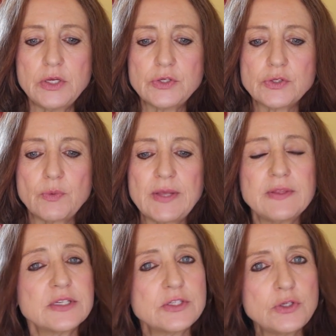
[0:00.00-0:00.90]
So when
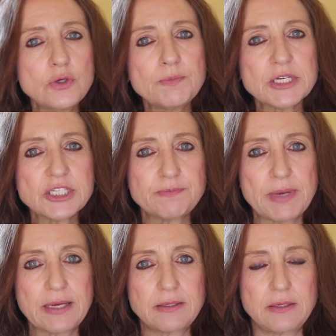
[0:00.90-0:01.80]
this new
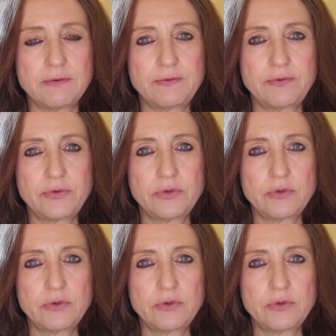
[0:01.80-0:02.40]
perspective,